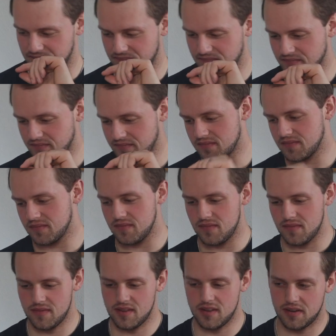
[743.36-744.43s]

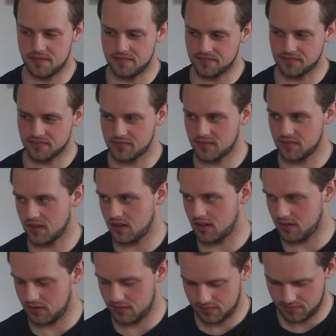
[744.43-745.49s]

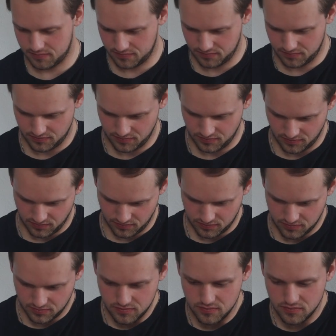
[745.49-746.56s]

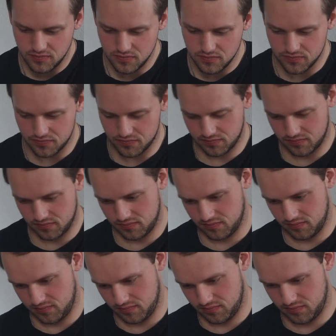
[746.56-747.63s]

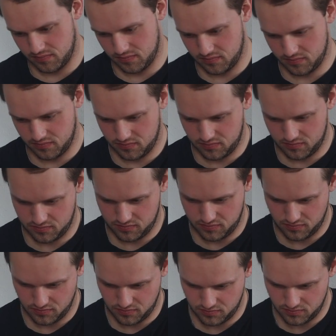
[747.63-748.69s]

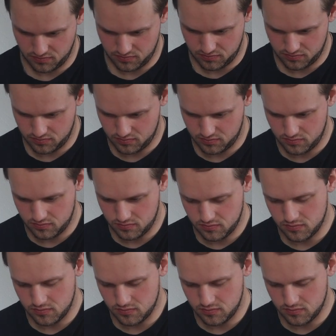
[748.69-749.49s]
(not speaking)